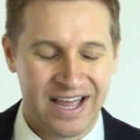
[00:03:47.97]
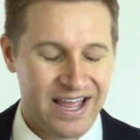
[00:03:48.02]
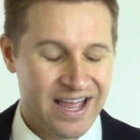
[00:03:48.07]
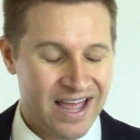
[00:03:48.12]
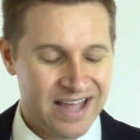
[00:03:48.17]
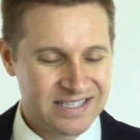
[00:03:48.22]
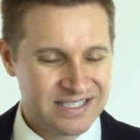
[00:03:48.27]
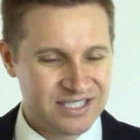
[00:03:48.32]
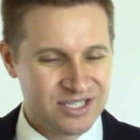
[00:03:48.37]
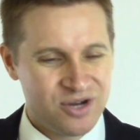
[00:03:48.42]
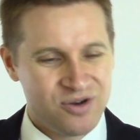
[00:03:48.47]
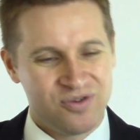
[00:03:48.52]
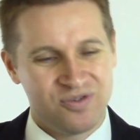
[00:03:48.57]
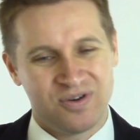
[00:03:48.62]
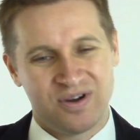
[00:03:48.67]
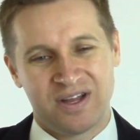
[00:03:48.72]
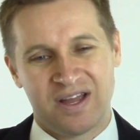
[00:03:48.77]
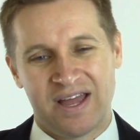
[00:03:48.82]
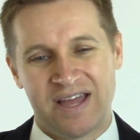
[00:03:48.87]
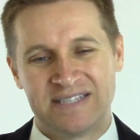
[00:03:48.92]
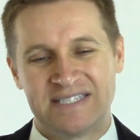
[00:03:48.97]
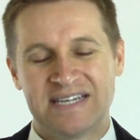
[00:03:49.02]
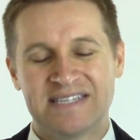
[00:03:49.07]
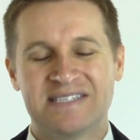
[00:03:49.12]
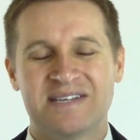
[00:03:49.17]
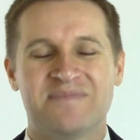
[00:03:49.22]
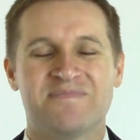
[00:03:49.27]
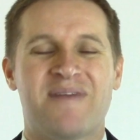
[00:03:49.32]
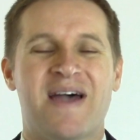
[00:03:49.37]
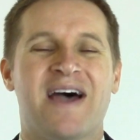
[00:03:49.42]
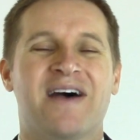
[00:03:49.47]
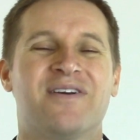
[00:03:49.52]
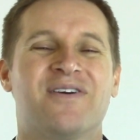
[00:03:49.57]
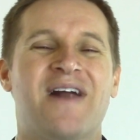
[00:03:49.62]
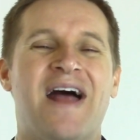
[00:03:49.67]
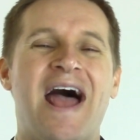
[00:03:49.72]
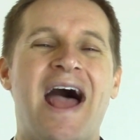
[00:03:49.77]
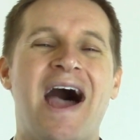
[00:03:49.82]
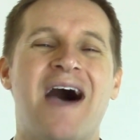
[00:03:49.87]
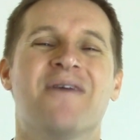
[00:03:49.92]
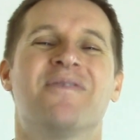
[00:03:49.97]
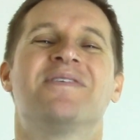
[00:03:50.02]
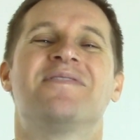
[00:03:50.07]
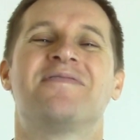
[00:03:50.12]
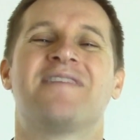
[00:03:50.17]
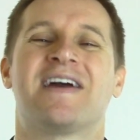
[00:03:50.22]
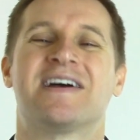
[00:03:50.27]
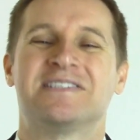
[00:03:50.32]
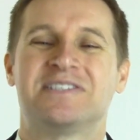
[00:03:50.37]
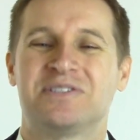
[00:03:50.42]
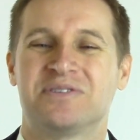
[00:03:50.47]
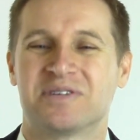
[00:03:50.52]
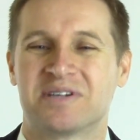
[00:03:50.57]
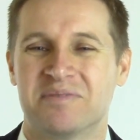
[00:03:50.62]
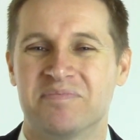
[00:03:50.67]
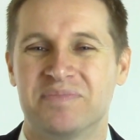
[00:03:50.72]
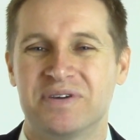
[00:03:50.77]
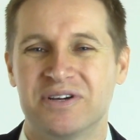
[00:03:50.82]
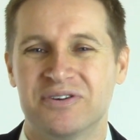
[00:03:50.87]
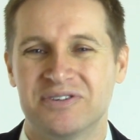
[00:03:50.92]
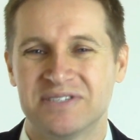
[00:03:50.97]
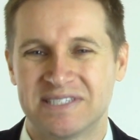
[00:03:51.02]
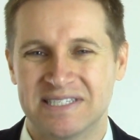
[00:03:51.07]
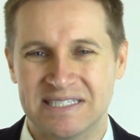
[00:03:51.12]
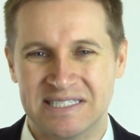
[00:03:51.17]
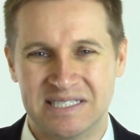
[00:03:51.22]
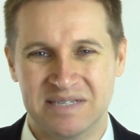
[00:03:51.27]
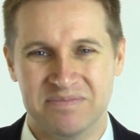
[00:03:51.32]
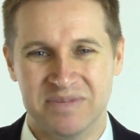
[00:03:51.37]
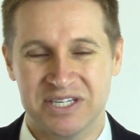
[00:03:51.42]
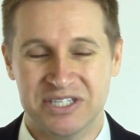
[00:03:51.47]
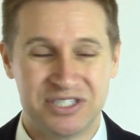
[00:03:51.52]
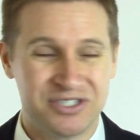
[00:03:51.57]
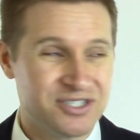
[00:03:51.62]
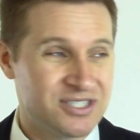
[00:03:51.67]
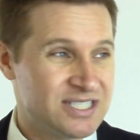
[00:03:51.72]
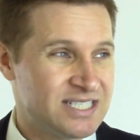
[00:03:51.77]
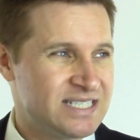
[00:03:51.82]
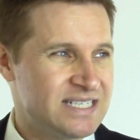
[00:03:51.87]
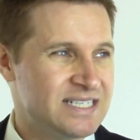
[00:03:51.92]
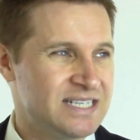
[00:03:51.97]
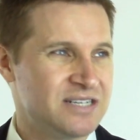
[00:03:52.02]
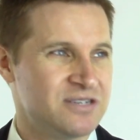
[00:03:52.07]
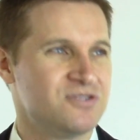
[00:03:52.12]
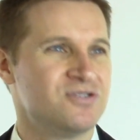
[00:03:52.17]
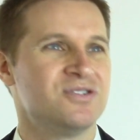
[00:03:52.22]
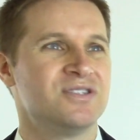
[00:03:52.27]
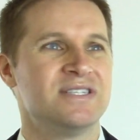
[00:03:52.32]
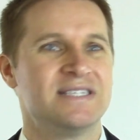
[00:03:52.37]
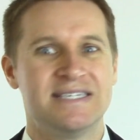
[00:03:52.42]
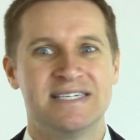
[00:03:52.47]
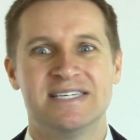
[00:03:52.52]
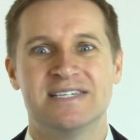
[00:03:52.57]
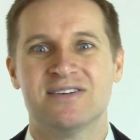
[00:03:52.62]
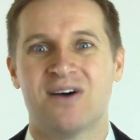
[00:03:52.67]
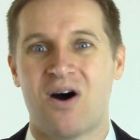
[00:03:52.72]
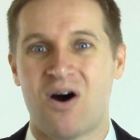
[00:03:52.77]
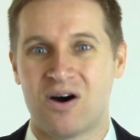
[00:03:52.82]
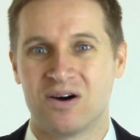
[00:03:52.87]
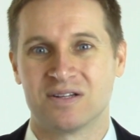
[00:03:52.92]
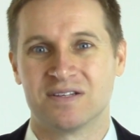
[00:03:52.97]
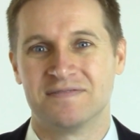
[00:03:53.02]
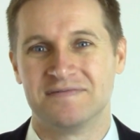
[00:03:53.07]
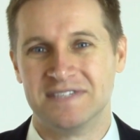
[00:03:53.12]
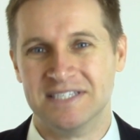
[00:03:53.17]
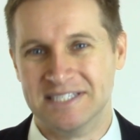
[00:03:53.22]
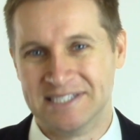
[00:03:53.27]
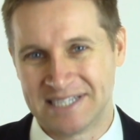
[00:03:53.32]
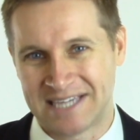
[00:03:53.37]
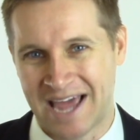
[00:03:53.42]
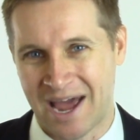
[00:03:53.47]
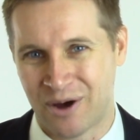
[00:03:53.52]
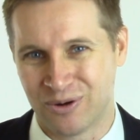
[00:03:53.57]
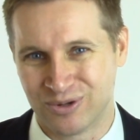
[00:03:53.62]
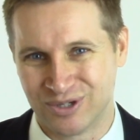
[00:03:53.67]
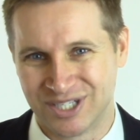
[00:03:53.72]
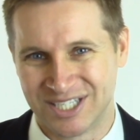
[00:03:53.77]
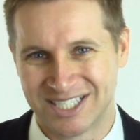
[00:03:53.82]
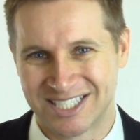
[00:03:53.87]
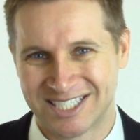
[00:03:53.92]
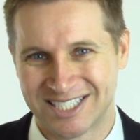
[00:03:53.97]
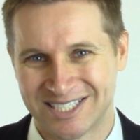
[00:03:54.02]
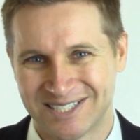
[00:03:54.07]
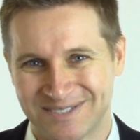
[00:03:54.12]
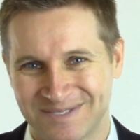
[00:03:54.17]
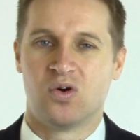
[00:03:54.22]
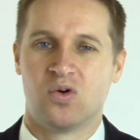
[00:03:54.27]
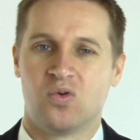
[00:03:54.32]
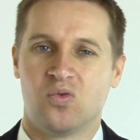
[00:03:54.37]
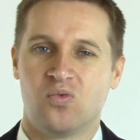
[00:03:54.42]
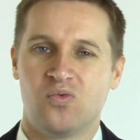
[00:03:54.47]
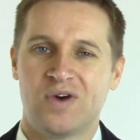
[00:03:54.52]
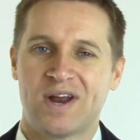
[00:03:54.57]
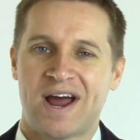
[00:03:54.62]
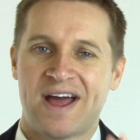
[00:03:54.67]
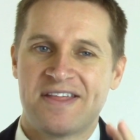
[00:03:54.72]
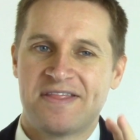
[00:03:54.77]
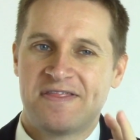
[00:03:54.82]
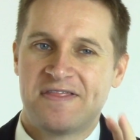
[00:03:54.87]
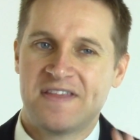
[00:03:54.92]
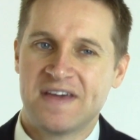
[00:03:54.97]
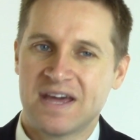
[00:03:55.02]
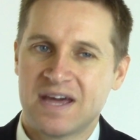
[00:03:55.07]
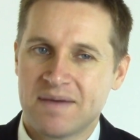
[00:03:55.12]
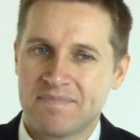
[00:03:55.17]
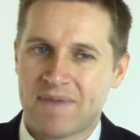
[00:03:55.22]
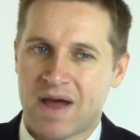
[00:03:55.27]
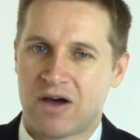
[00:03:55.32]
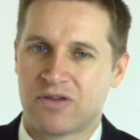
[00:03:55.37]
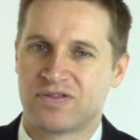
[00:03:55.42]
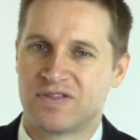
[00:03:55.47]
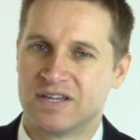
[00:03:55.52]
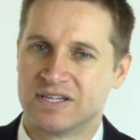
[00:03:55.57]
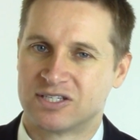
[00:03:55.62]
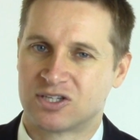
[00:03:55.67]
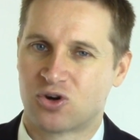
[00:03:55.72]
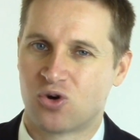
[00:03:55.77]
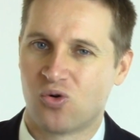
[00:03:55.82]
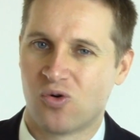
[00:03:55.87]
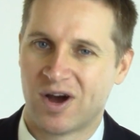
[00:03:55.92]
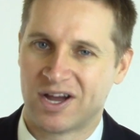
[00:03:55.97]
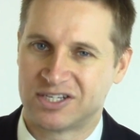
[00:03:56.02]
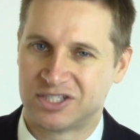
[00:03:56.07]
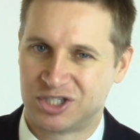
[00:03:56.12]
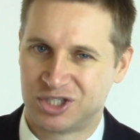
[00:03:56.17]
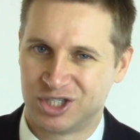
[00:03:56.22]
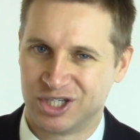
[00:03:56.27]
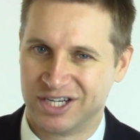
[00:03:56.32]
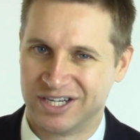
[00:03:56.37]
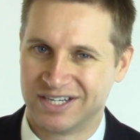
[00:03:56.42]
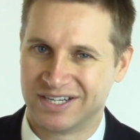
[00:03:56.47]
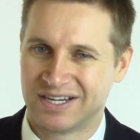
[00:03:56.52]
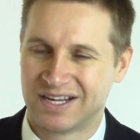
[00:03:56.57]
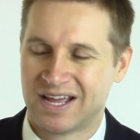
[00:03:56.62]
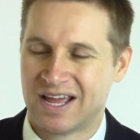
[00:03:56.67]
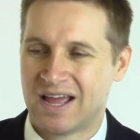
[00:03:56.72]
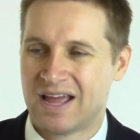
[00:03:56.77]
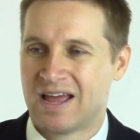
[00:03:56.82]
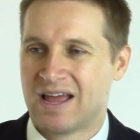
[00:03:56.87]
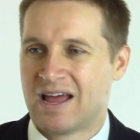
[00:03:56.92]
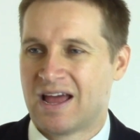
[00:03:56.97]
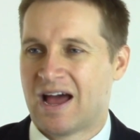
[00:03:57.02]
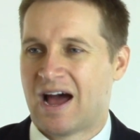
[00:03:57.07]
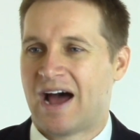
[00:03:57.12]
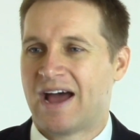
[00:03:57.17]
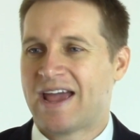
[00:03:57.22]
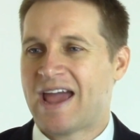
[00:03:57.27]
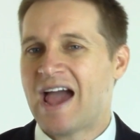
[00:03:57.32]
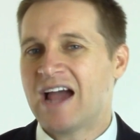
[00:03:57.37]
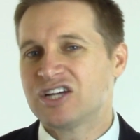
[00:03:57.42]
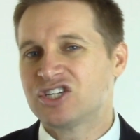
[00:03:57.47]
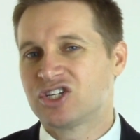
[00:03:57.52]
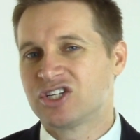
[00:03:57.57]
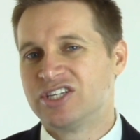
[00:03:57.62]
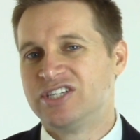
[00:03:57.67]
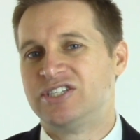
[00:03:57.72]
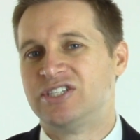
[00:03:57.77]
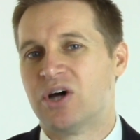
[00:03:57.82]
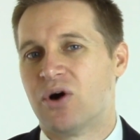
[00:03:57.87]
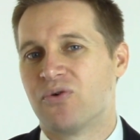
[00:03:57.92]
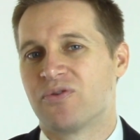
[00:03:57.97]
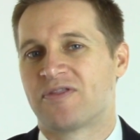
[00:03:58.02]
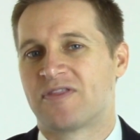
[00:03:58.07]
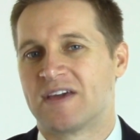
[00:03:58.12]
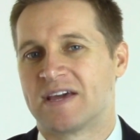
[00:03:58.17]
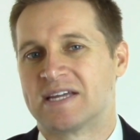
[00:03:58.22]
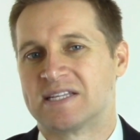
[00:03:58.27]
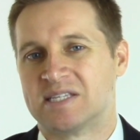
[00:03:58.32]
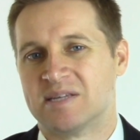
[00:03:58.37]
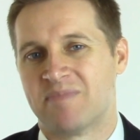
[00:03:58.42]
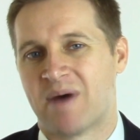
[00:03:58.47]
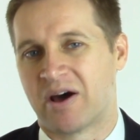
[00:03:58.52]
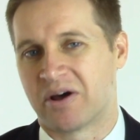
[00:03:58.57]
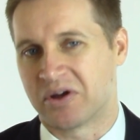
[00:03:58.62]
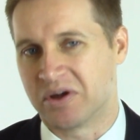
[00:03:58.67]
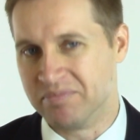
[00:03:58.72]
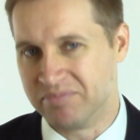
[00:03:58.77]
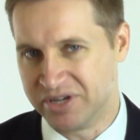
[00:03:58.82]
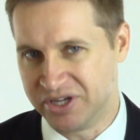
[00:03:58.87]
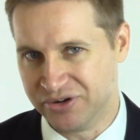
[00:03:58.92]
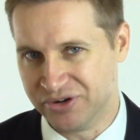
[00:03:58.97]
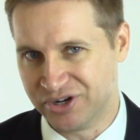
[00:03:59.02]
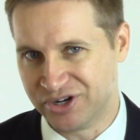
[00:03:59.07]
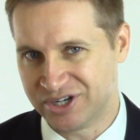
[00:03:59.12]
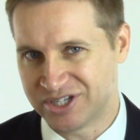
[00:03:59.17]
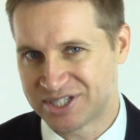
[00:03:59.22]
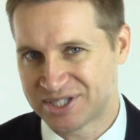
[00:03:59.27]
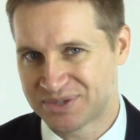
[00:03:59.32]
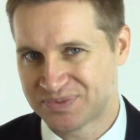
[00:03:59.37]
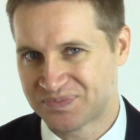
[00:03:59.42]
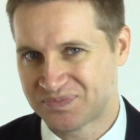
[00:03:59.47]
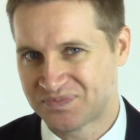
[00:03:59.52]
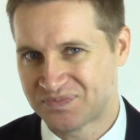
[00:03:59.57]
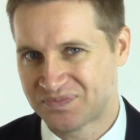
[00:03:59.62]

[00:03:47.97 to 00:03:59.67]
And so it doesn't matter how advanced your computer system is, you still need all of these accountants. When I think about this question, I actually don't think it's about computers.